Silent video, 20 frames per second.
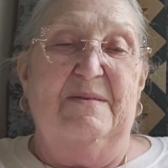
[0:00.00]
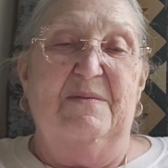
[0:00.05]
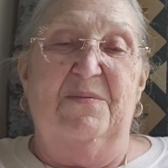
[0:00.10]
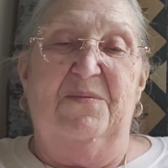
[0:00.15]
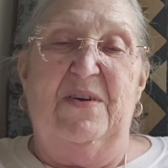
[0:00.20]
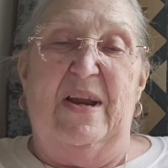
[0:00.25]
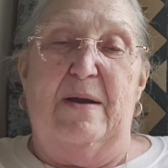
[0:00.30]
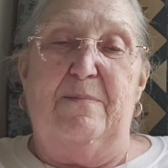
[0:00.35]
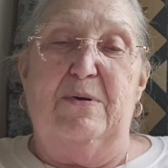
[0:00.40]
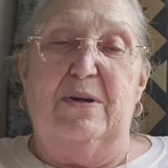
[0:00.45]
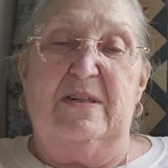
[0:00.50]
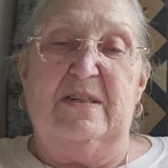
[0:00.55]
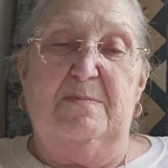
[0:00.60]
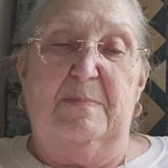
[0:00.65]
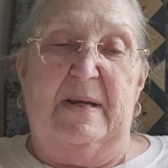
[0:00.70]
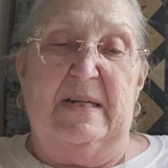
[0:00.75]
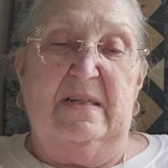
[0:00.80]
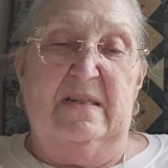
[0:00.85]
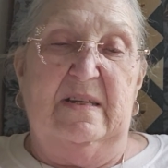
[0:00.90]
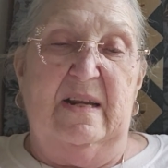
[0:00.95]
Fabrics
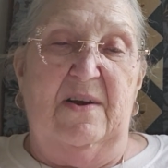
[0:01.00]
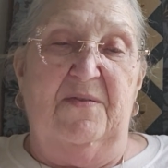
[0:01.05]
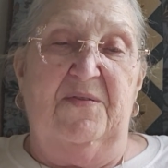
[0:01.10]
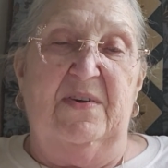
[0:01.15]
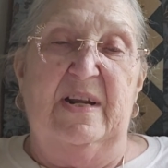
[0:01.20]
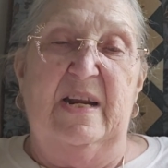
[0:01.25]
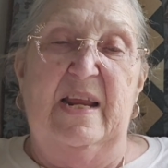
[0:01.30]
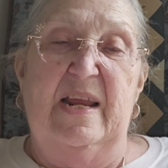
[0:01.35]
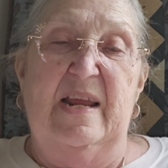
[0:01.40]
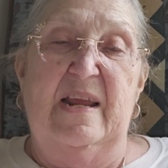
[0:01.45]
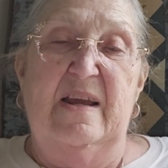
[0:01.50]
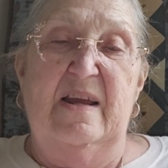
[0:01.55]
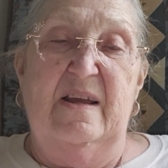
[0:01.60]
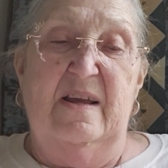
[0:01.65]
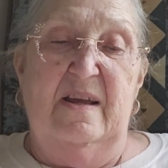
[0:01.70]
by Stephanie,